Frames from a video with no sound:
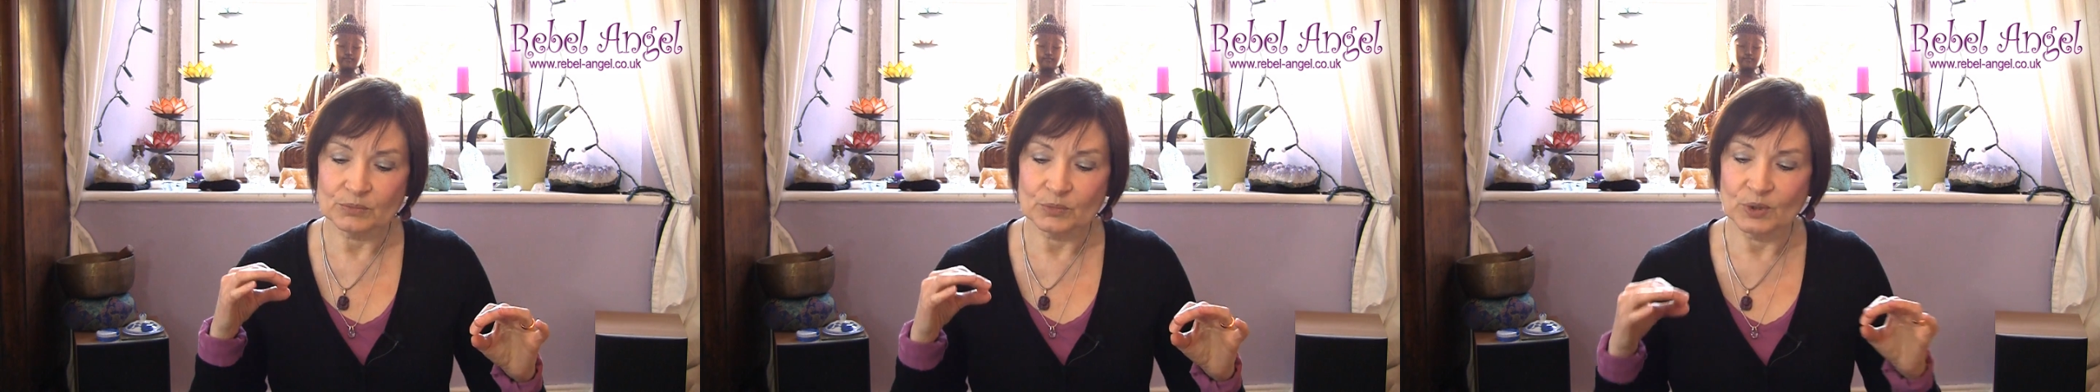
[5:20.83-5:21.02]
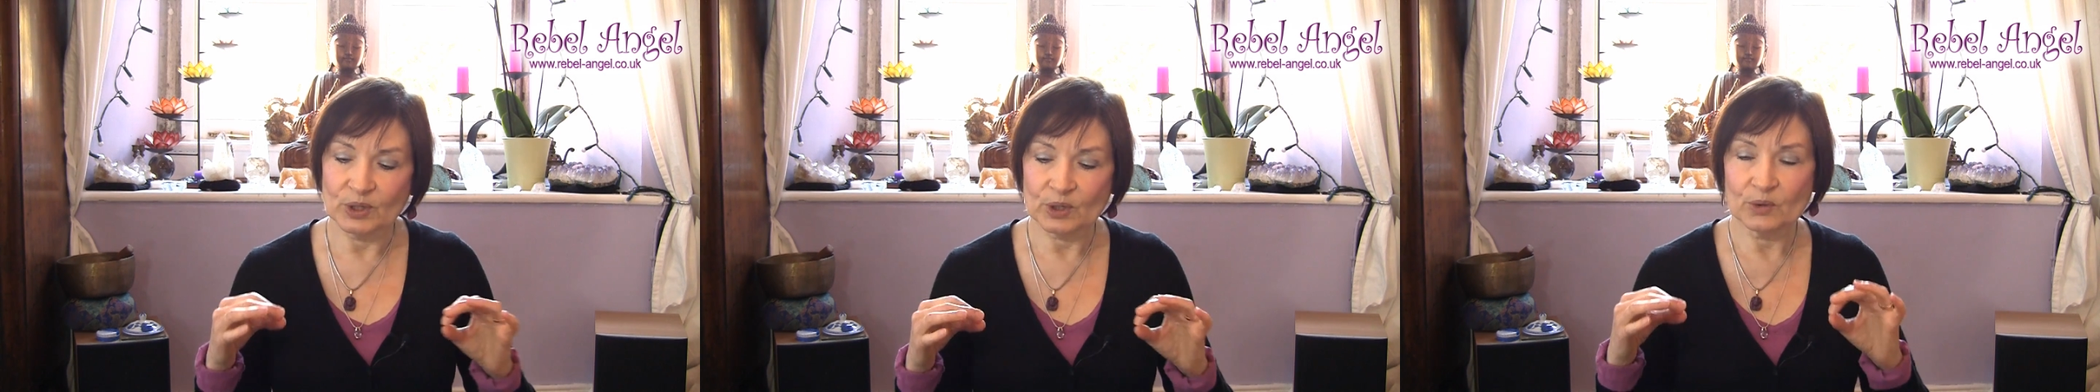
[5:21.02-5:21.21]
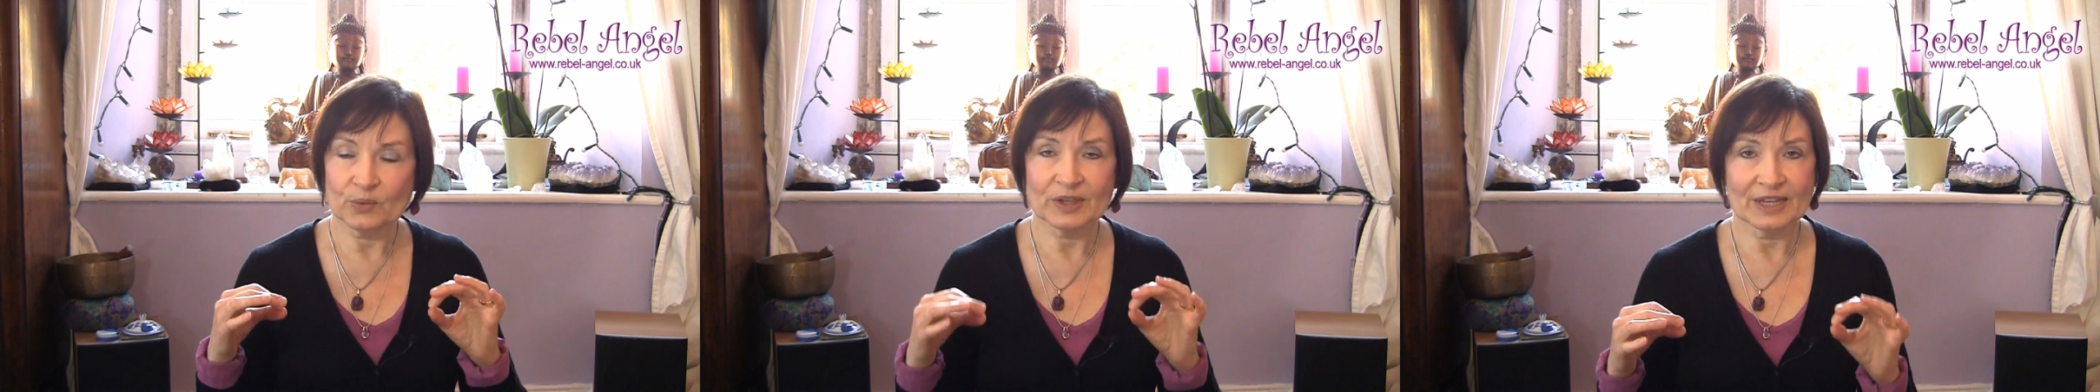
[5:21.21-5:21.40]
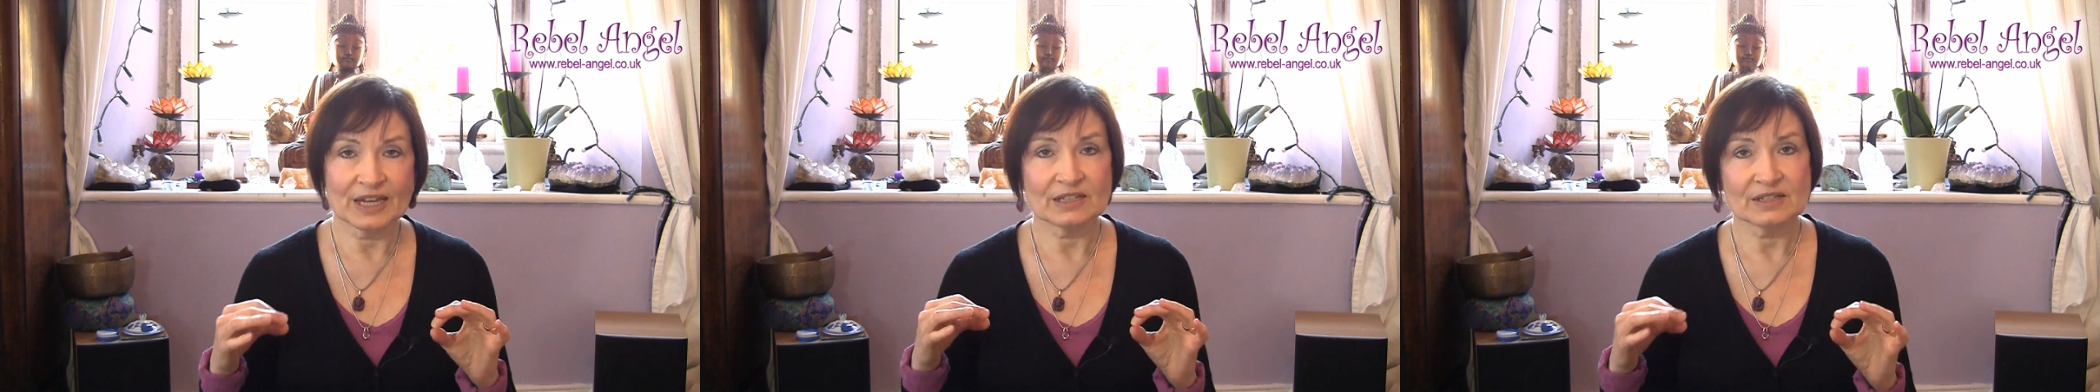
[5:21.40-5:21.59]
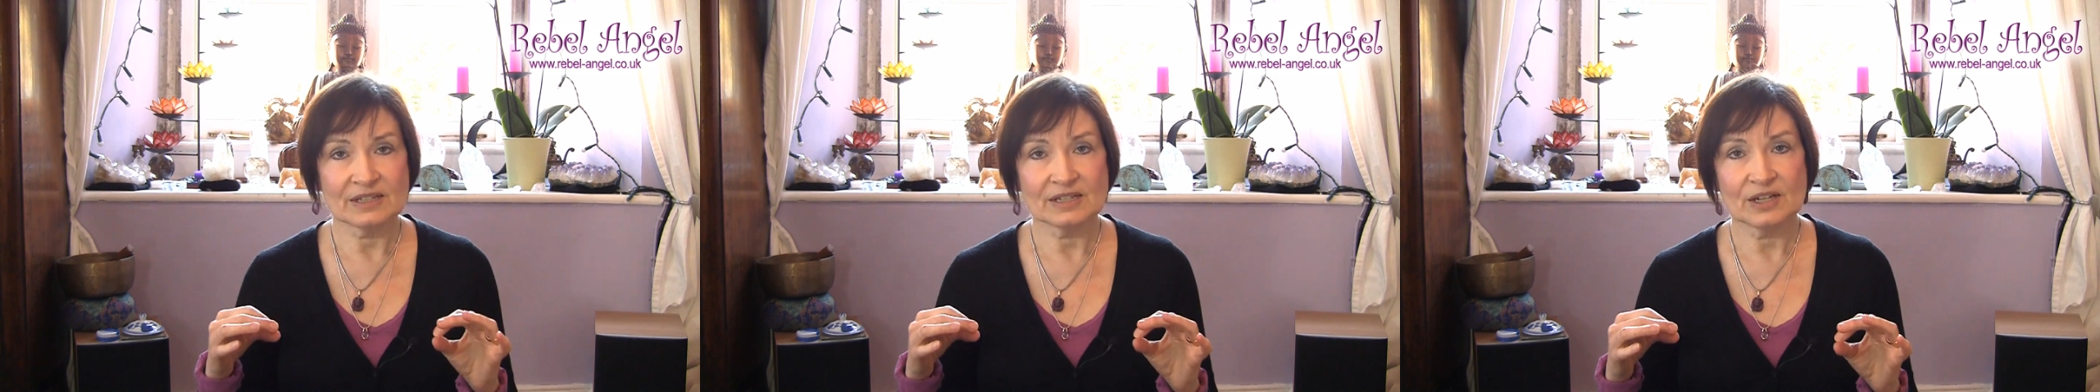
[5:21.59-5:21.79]
work with
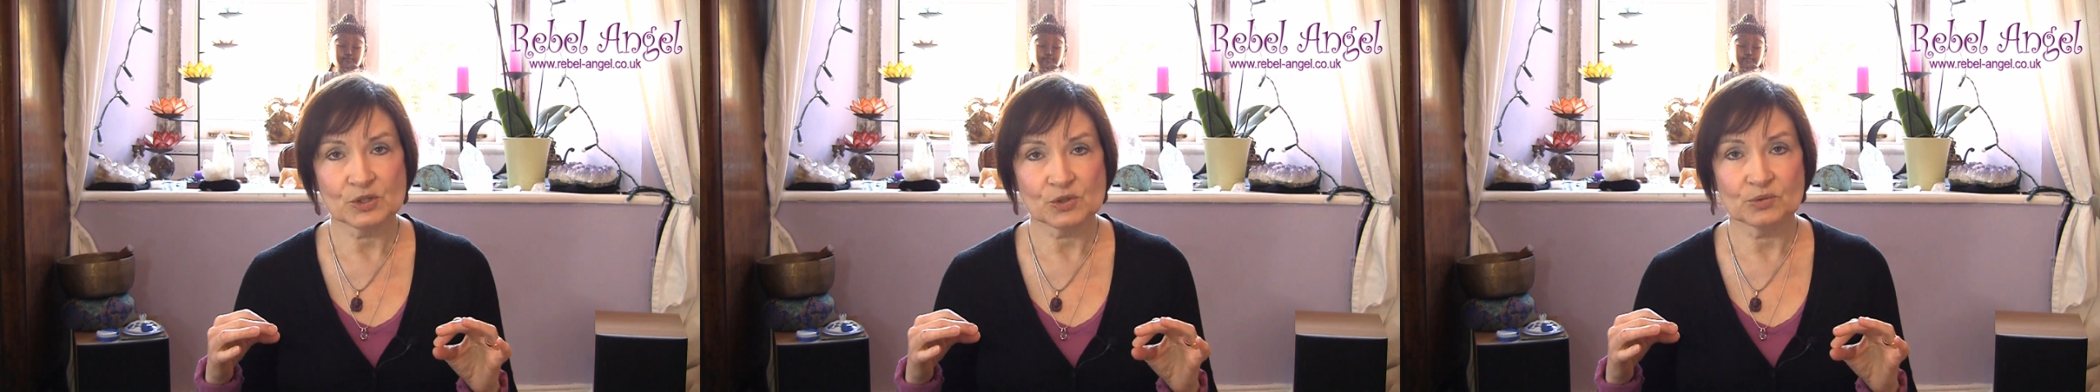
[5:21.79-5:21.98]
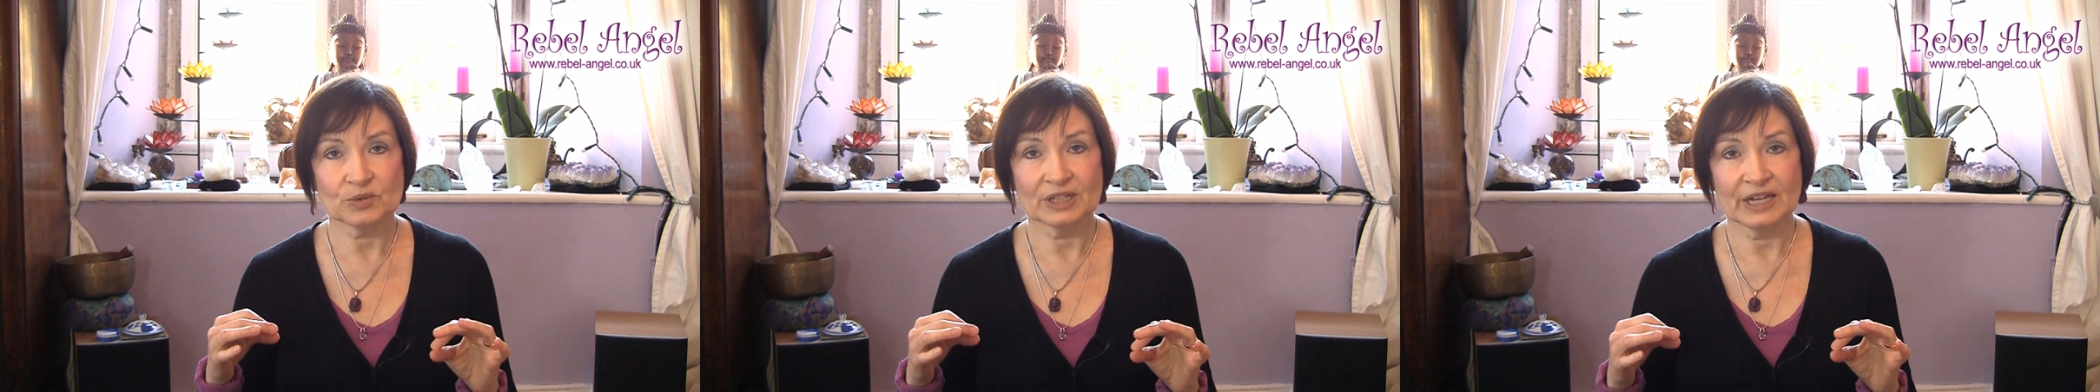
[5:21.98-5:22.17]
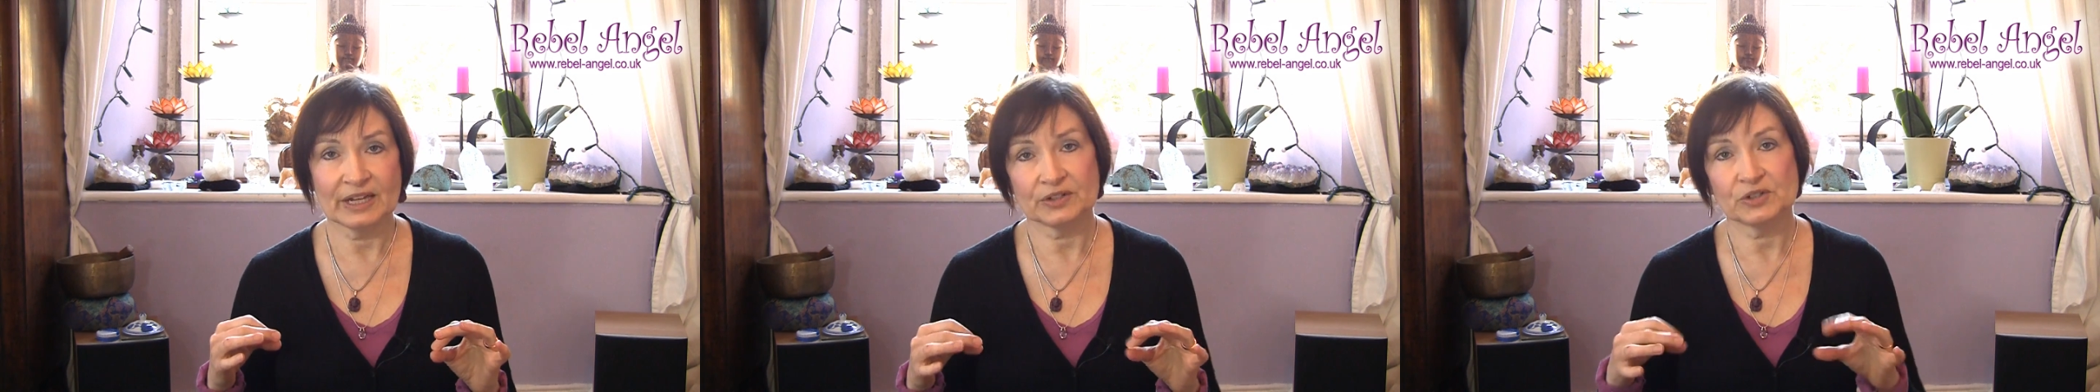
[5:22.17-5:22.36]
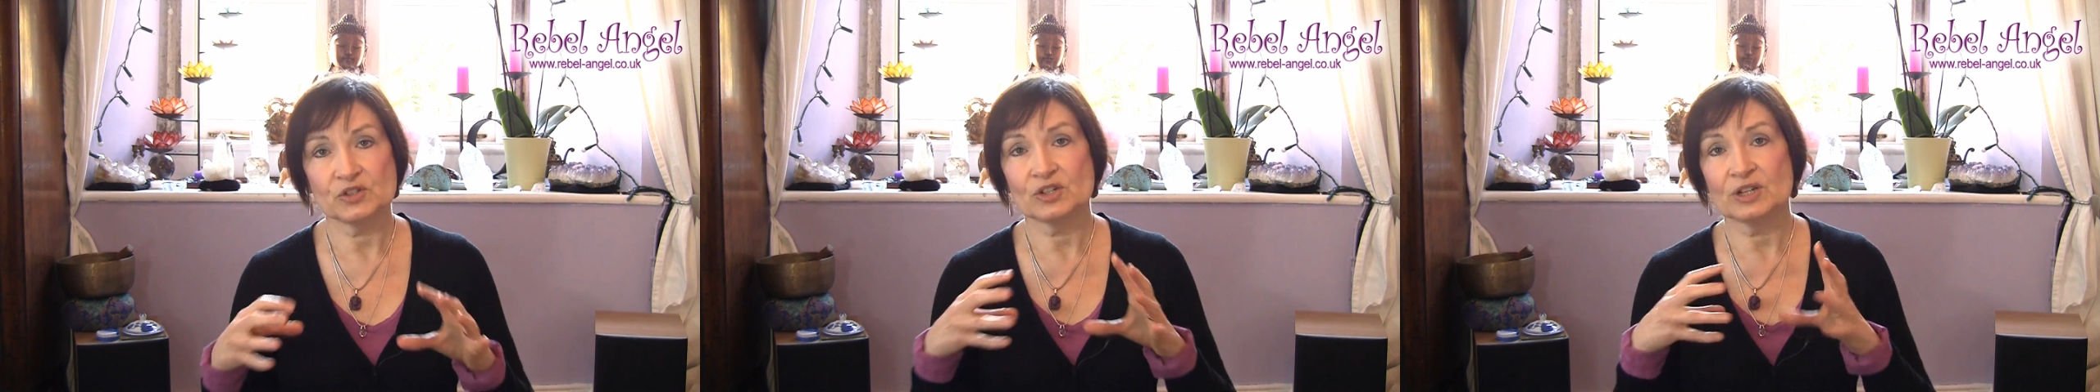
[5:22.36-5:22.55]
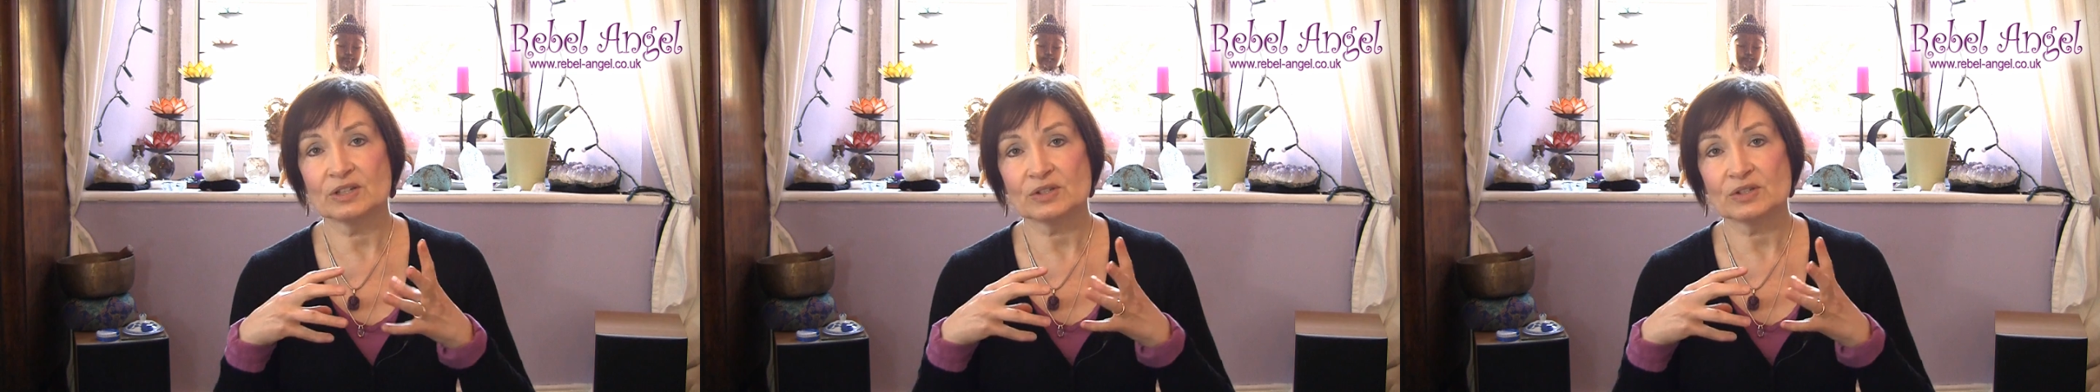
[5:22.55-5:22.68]
ancestral energy,